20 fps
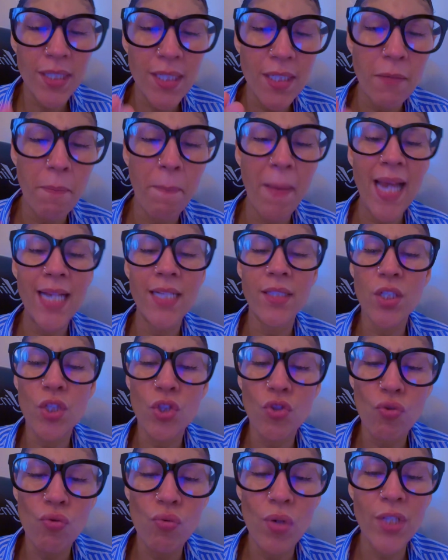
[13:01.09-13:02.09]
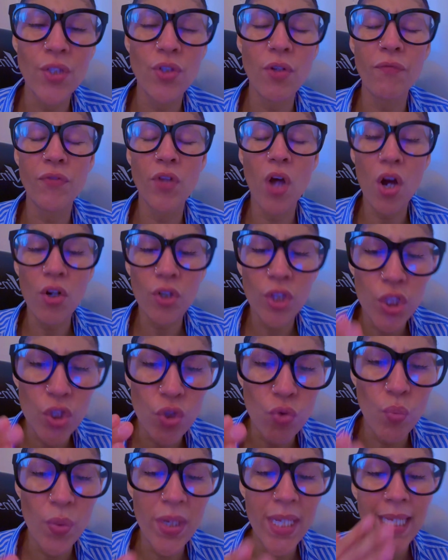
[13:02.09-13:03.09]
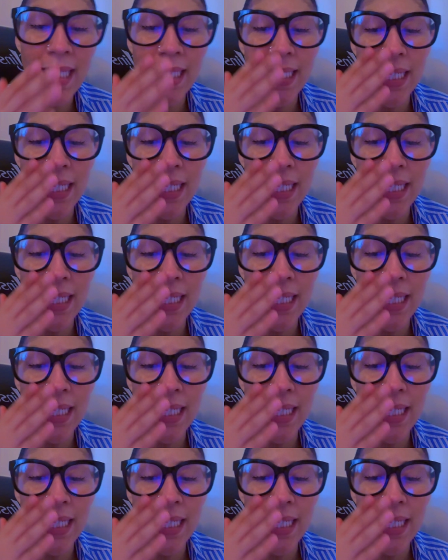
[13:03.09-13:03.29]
principalities, rulers of darkness,